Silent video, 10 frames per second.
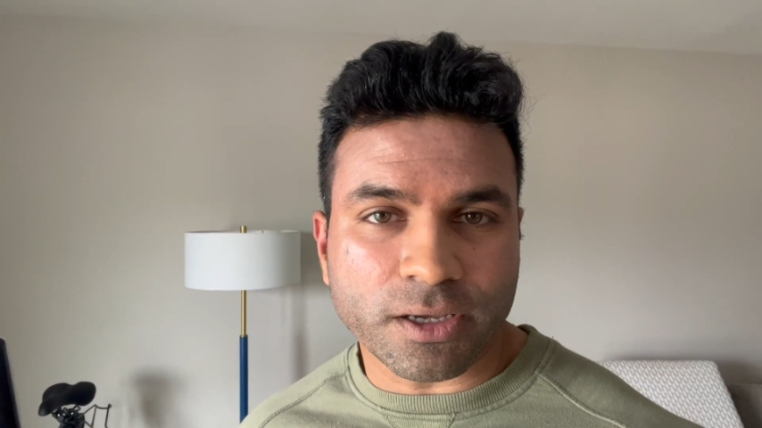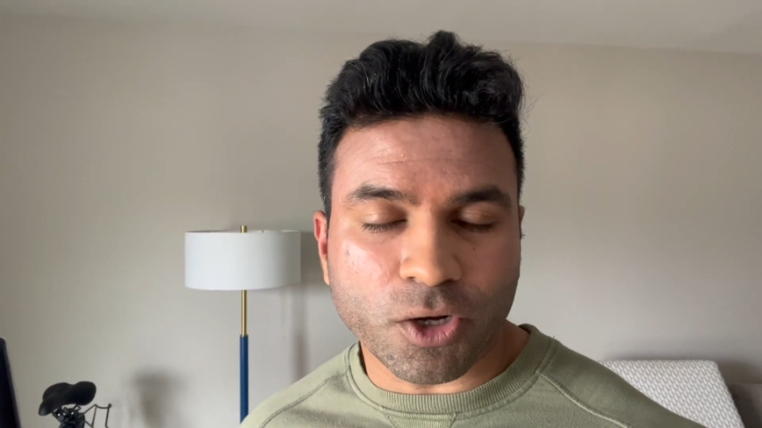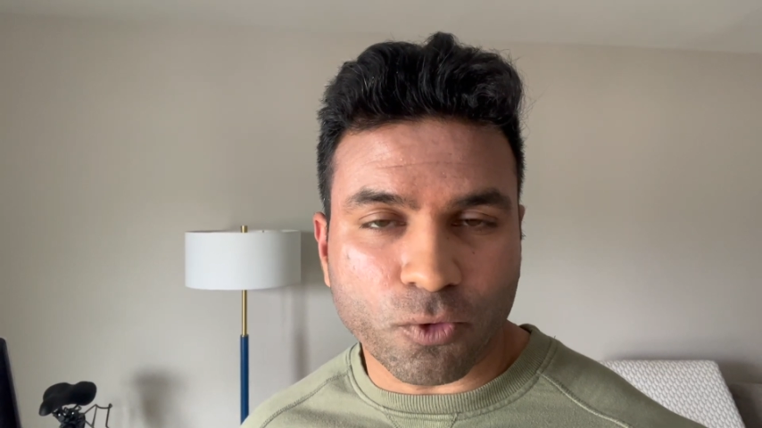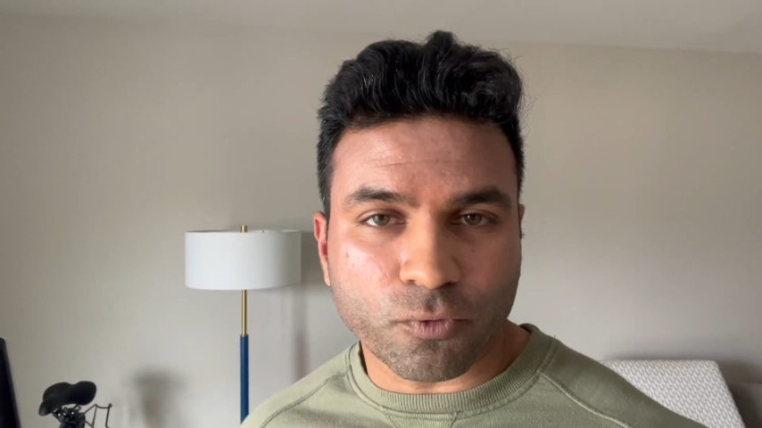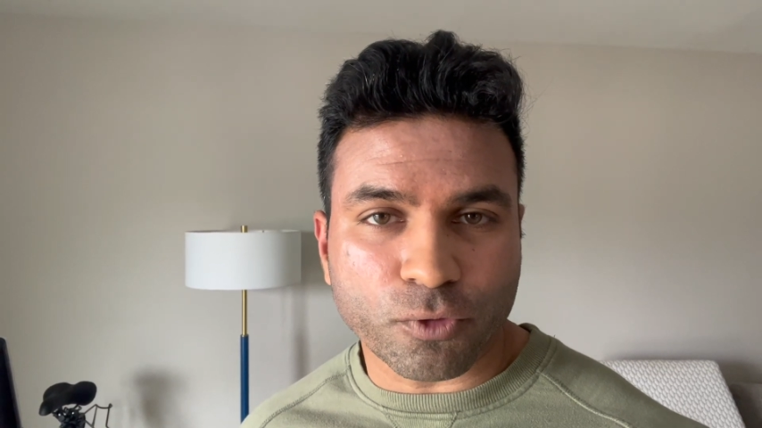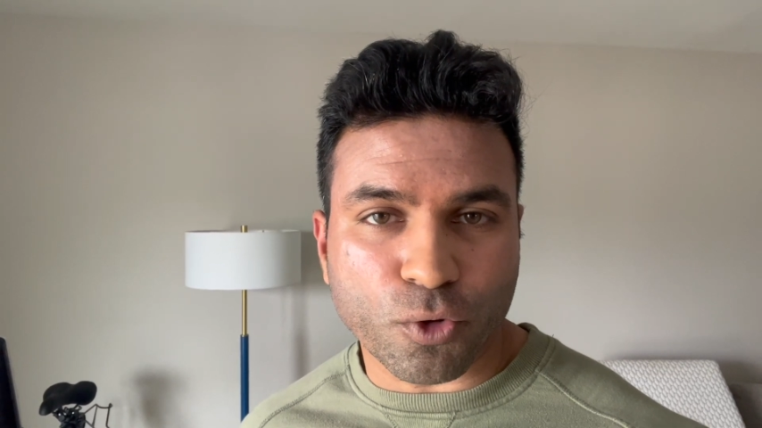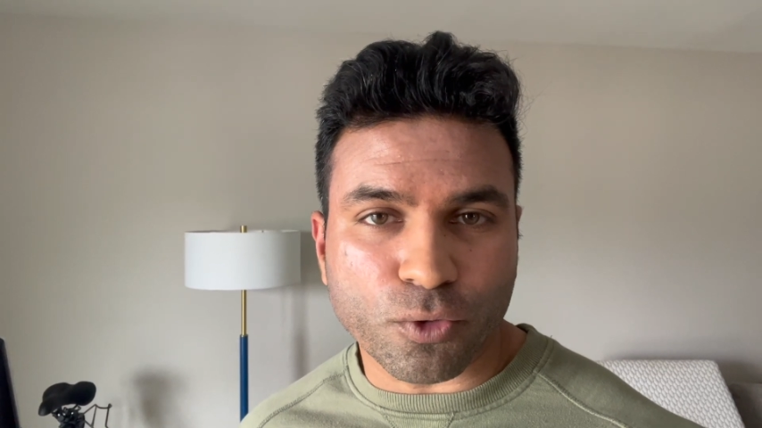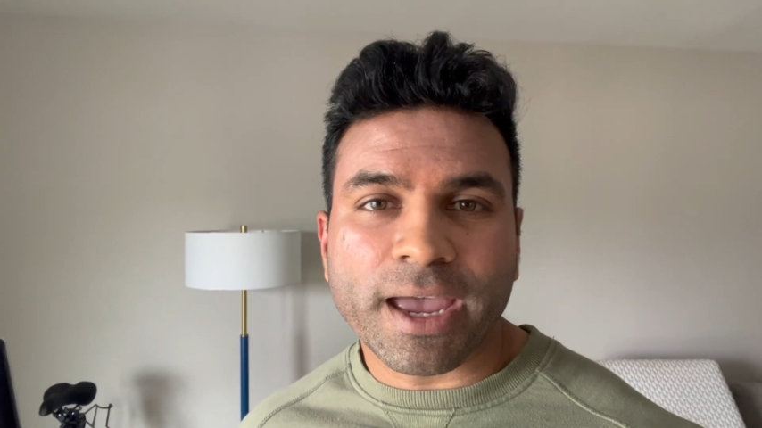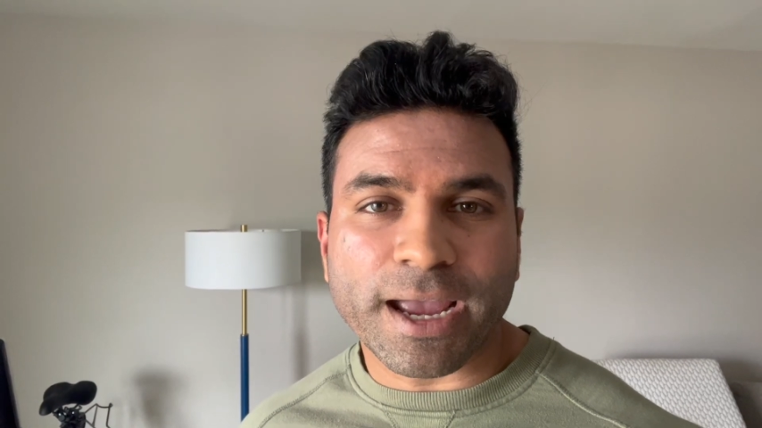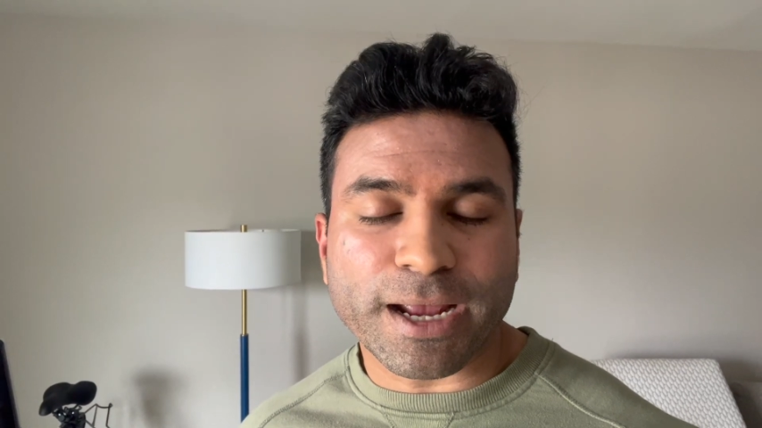ground floor
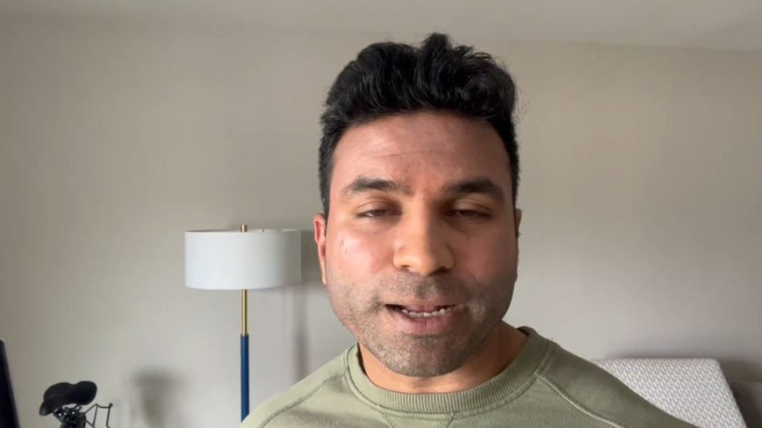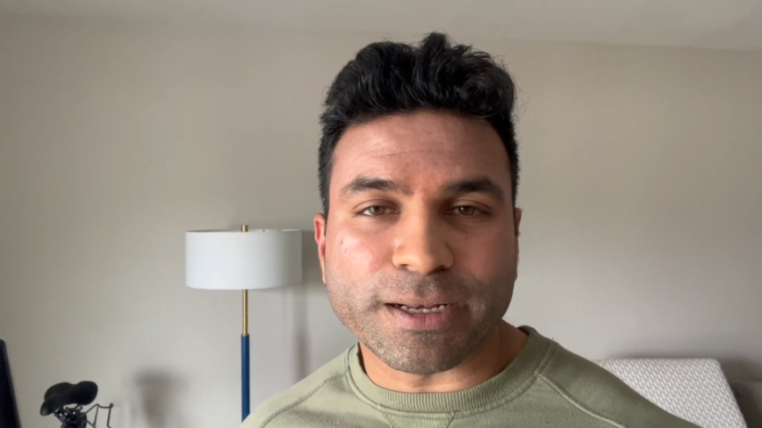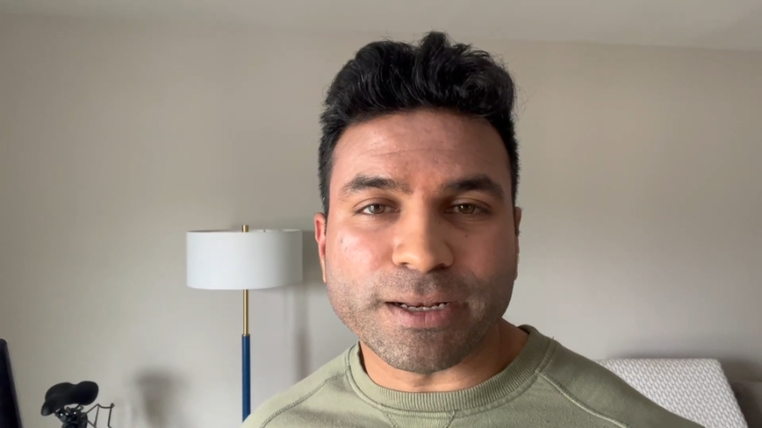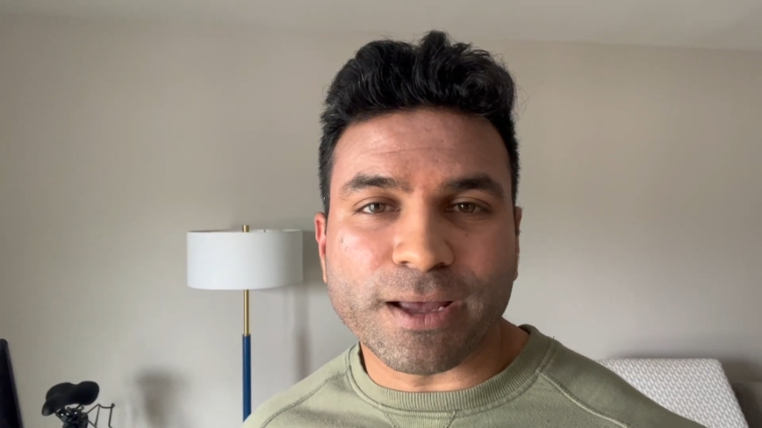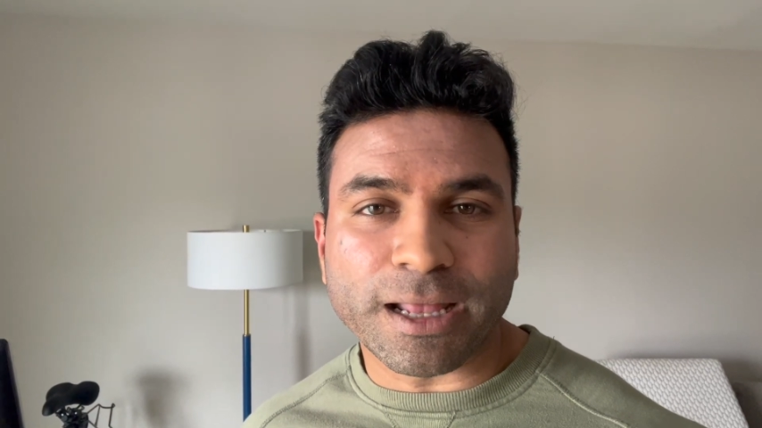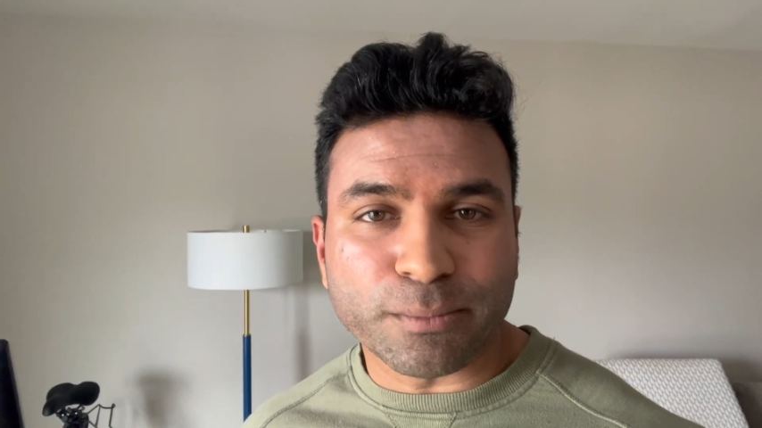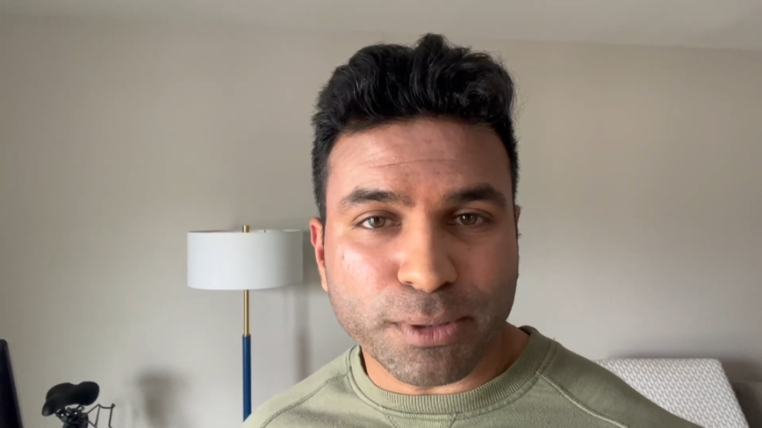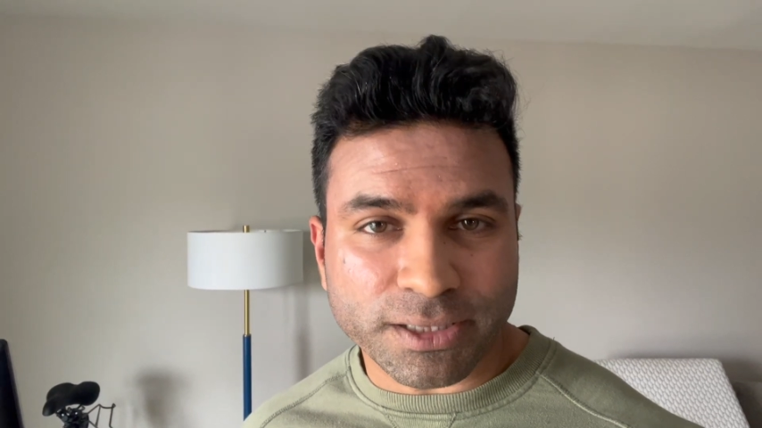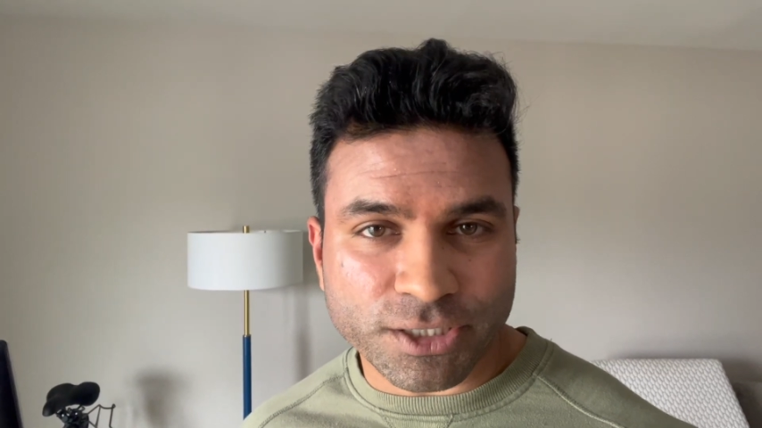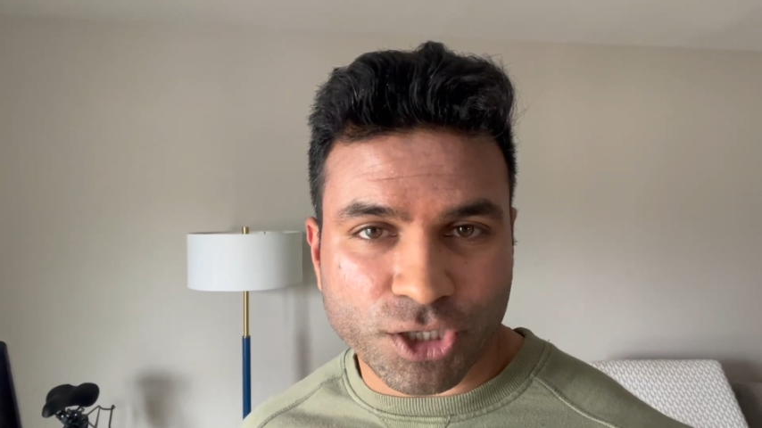and unplug
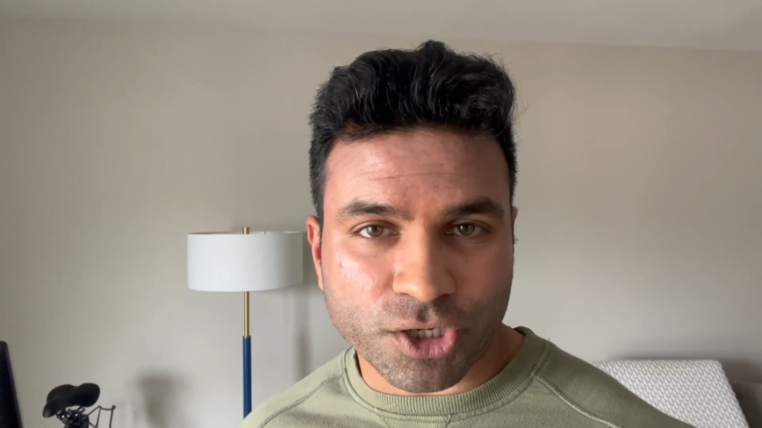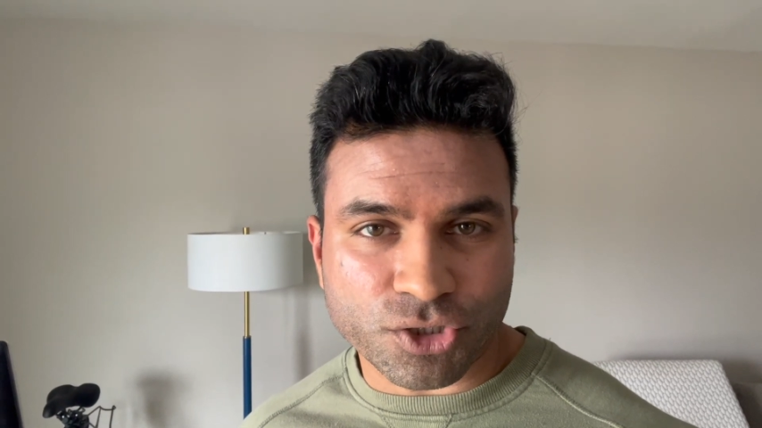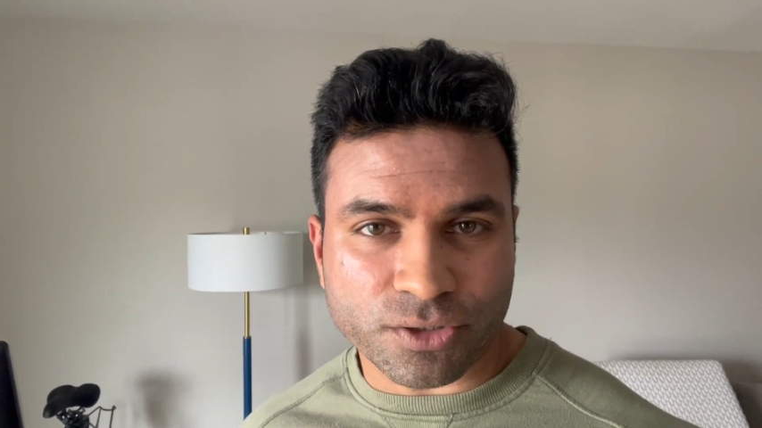the charger.